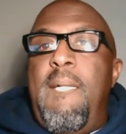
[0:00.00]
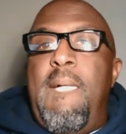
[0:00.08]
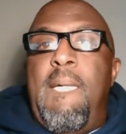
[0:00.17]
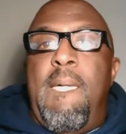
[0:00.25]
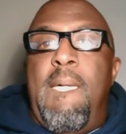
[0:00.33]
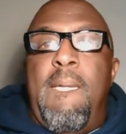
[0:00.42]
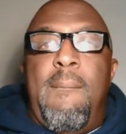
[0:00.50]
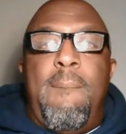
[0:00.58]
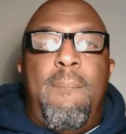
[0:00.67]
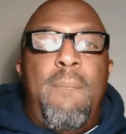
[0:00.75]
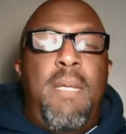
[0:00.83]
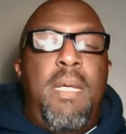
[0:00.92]
um,
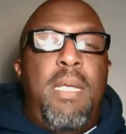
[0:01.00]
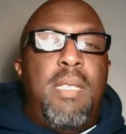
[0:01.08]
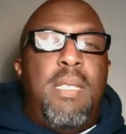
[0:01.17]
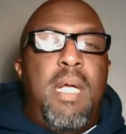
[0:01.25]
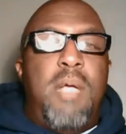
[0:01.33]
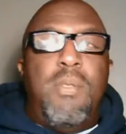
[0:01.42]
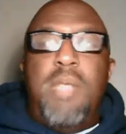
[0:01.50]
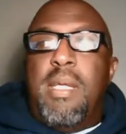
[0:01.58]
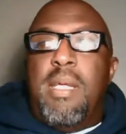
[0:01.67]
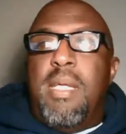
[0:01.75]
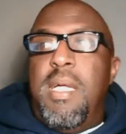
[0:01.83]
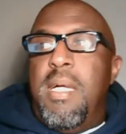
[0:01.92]
at
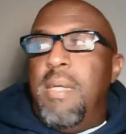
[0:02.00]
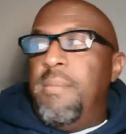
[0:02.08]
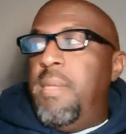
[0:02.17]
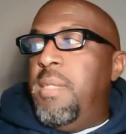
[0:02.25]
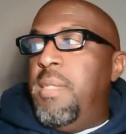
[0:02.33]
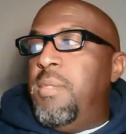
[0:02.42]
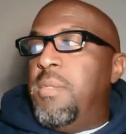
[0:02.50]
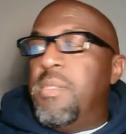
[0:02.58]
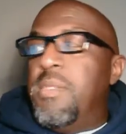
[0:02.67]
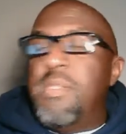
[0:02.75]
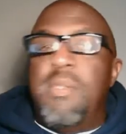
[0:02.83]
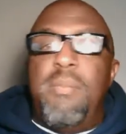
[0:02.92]
yahoo.com. And you can
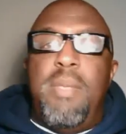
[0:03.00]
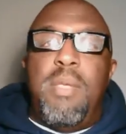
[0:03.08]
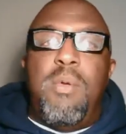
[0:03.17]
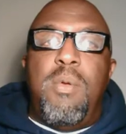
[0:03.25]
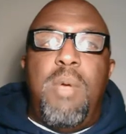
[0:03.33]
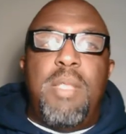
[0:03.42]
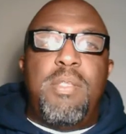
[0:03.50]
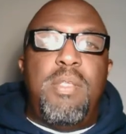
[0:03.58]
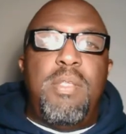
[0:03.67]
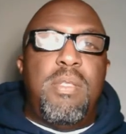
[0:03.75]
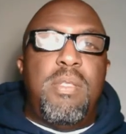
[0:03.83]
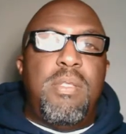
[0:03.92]
submit
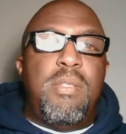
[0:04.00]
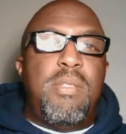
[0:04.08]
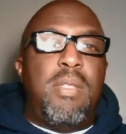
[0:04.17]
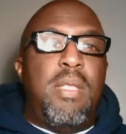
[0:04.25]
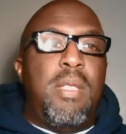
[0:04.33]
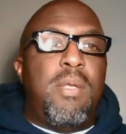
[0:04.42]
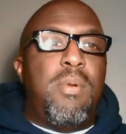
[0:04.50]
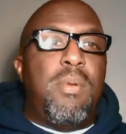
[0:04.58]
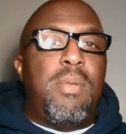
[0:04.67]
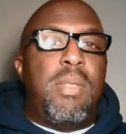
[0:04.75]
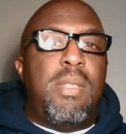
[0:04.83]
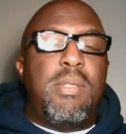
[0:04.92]
questions,
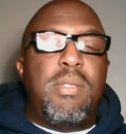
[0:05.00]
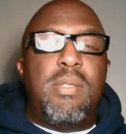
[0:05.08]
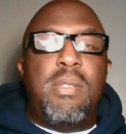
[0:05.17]
inquiries,